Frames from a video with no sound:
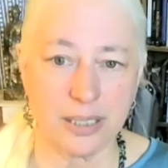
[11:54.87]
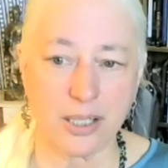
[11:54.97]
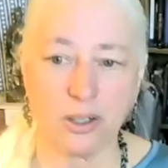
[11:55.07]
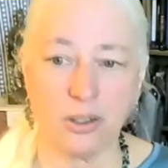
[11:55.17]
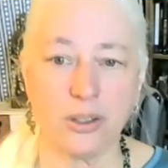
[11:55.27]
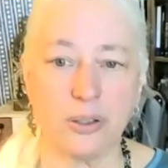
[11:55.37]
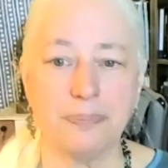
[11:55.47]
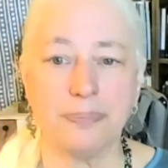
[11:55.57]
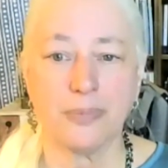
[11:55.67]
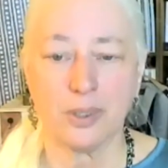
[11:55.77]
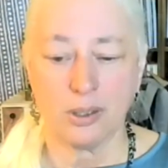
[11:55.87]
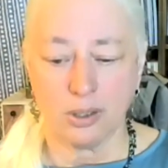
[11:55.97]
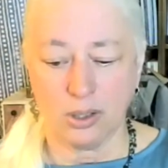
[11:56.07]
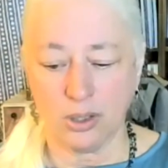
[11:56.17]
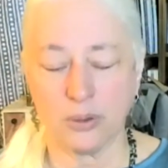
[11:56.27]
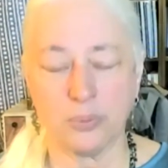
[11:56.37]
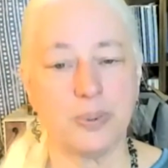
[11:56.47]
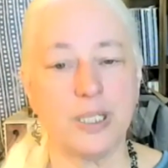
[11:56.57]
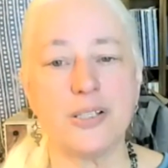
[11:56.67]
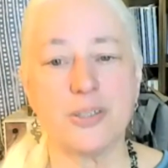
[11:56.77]
Like her
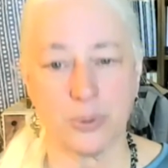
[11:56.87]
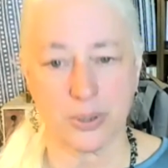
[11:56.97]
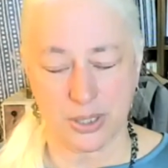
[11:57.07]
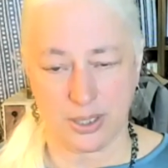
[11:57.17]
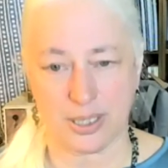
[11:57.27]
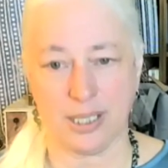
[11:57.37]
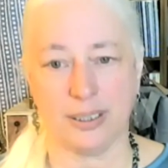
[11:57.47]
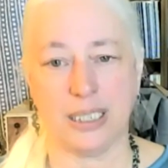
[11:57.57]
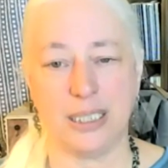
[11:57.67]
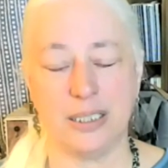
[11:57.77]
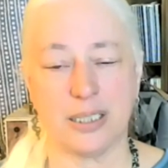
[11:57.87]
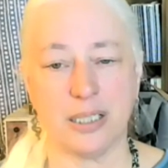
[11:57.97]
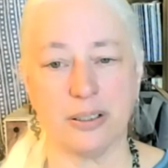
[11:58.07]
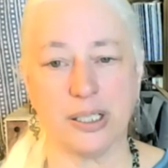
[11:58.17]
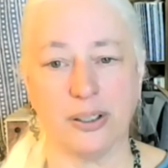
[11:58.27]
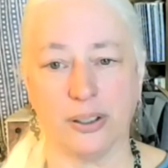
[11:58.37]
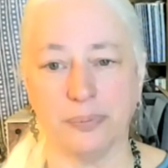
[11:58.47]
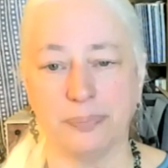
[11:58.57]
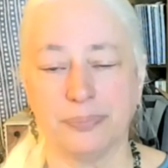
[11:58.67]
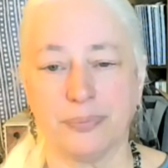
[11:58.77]
resources on the interior,